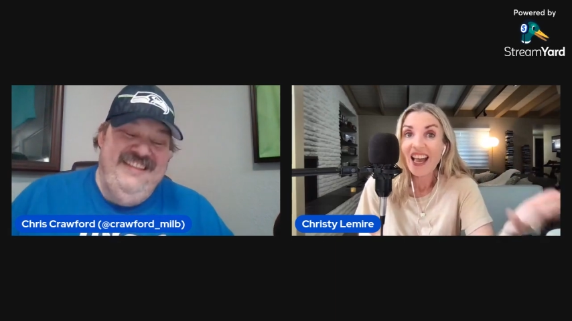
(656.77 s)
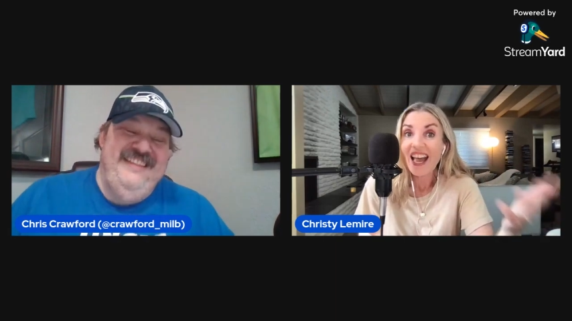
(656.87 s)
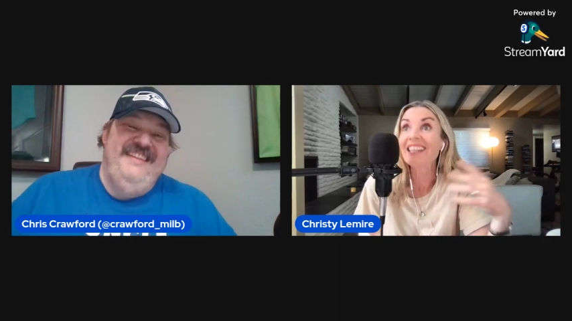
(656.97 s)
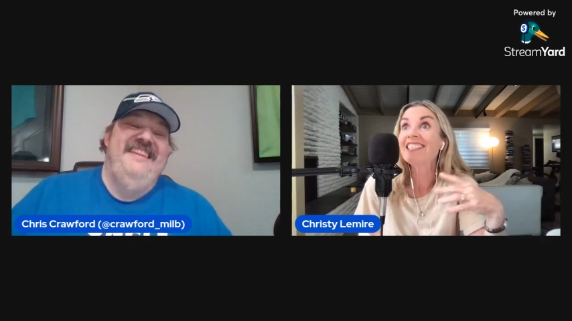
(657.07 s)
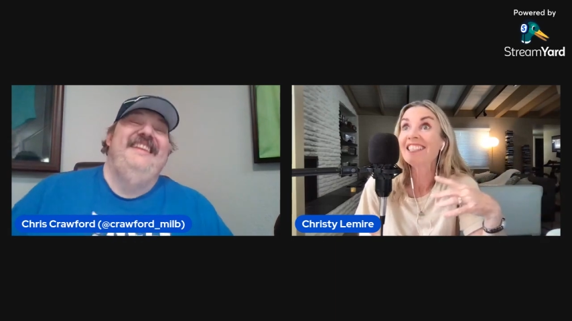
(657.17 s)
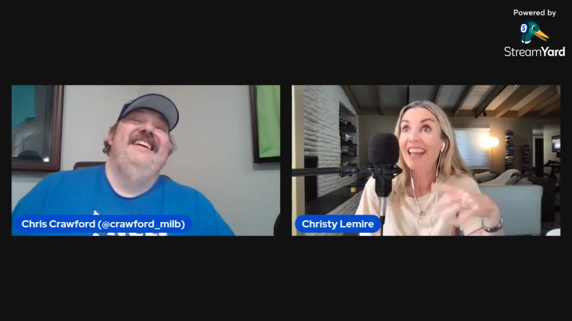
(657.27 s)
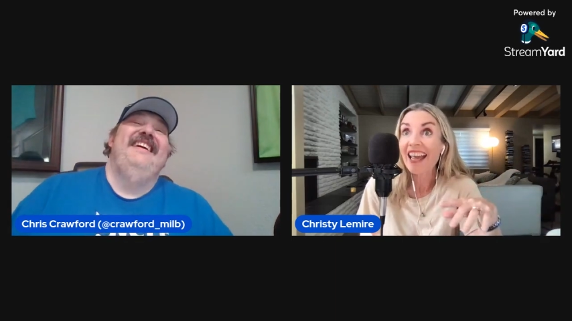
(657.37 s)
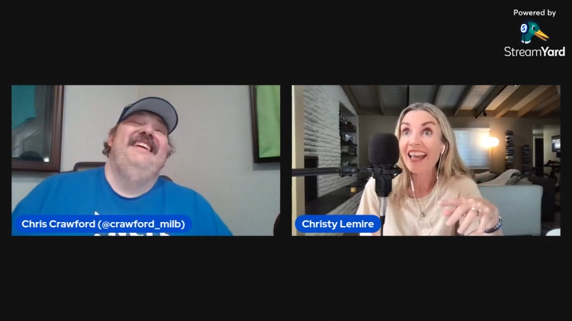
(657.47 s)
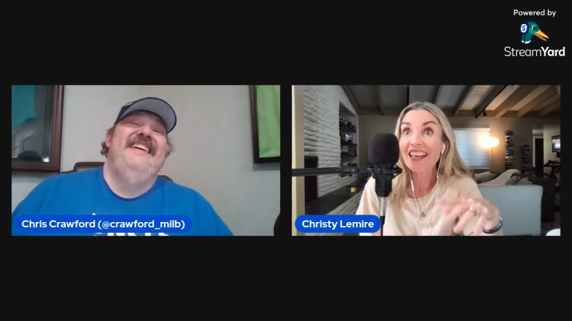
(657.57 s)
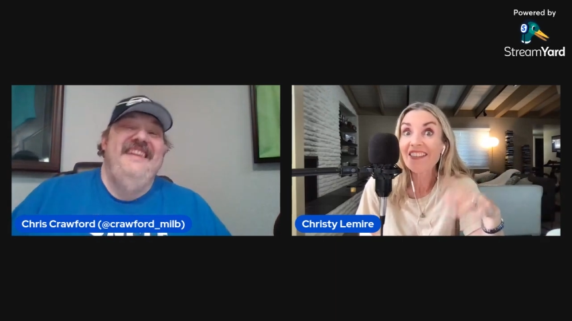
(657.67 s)
Speaker 1: and
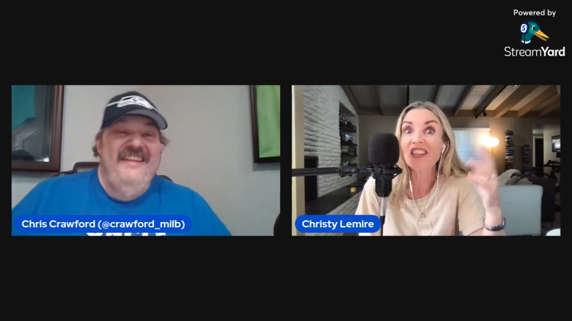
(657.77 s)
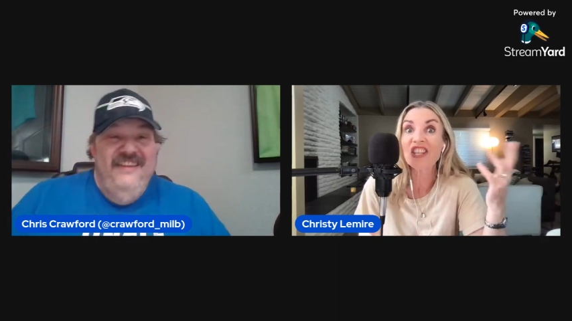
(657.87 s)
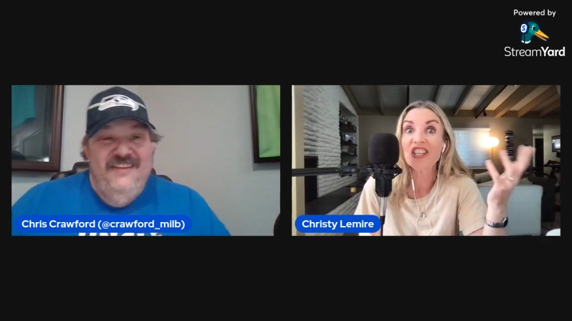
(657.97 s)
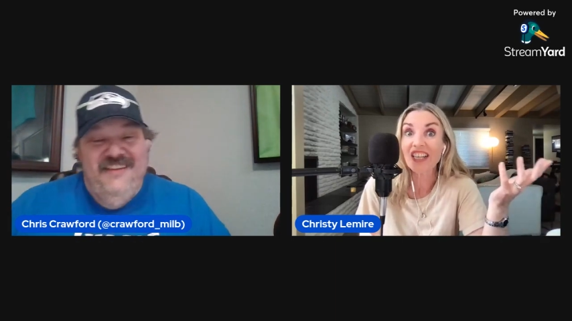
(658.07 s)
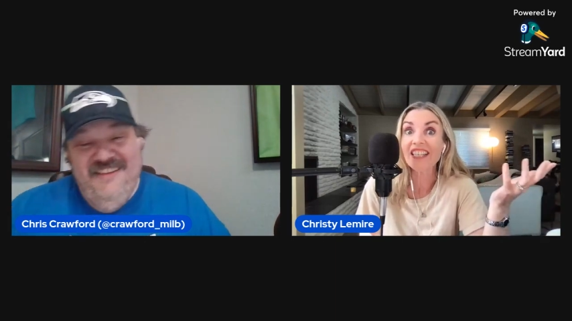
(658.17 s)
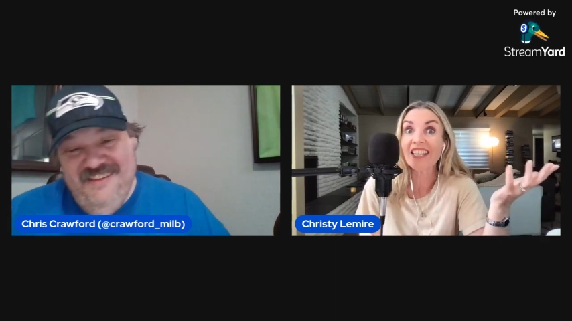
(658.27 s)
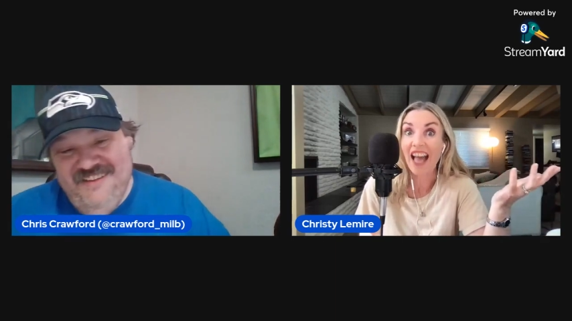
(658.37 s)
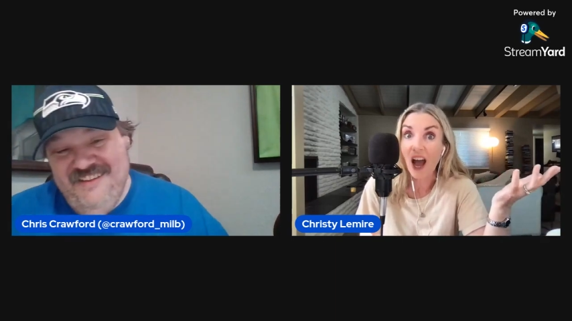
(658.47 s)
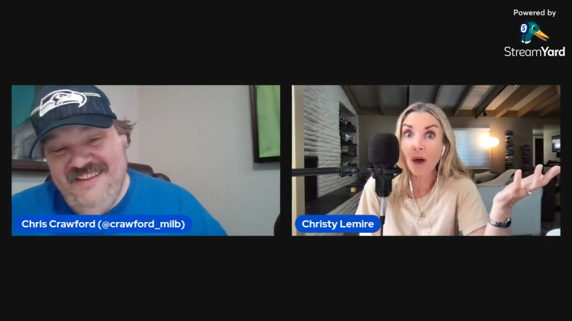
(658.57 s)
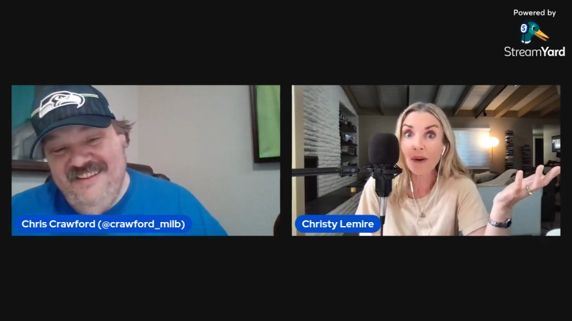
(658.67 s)
staying in this shitty
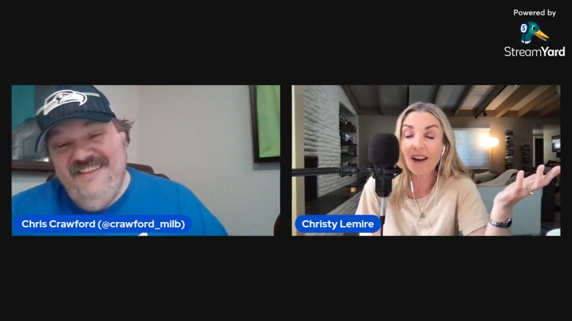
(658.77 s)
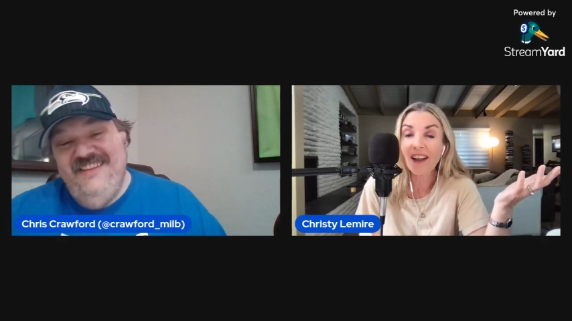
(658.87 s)
town